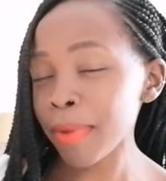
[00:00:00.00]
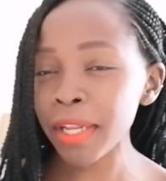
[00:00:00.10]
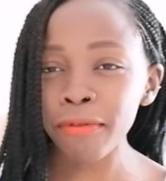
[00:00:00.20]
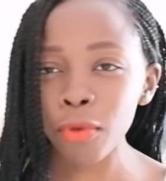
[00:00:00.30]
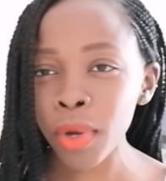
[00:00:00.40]
But
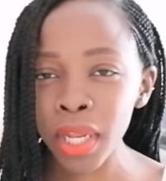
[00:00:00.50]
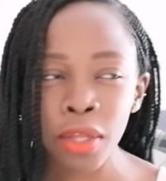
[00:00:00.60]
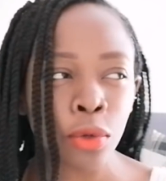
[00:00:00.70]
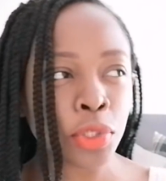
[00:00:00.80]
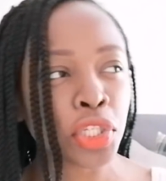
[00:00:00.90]
if you wanna,
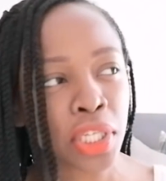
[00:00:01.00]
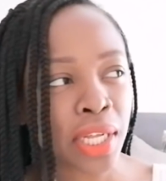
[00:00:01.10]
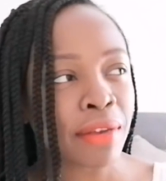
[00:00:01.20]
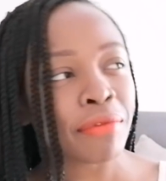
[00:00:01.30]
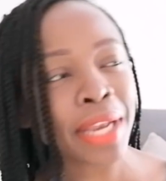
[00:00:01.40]
you know,
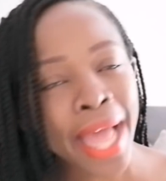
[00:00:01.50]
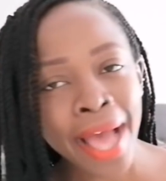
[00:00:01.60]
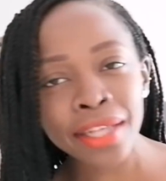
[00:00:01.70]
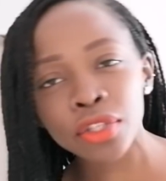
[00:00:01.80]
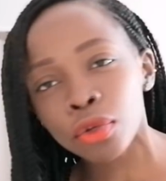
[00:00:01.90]
chill,
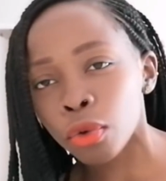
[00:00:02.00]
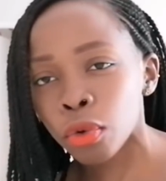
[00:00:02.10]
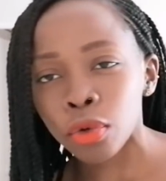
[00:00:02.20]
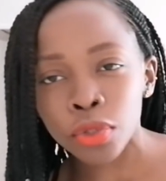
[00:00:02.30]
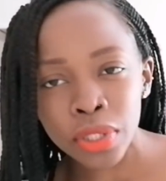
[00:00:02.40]
relax, you know,
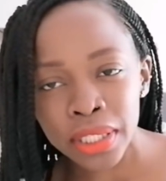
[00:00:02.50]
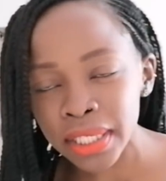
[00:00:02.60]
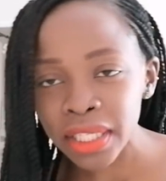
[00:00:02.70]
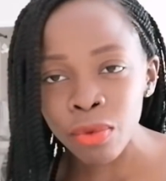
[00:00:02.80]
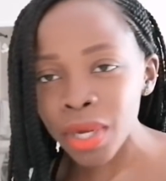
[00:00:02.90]
go to the
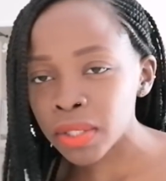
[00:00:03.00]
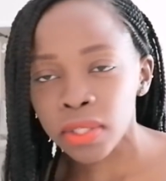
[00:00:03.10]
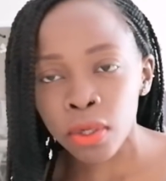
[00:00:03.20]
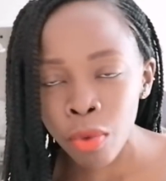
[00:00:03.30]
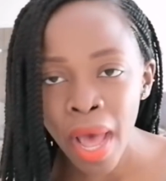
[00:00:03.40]
city
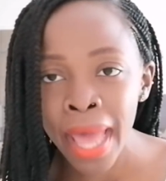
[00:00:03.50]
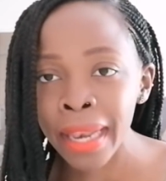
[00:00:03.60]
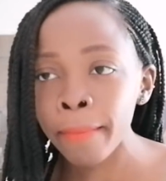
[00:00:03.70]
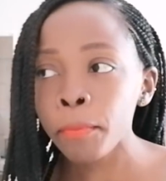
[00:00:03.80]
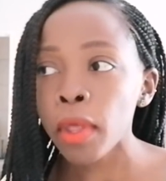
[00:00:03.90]
once in a
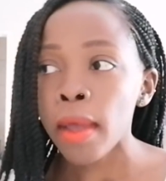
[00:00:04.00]
while,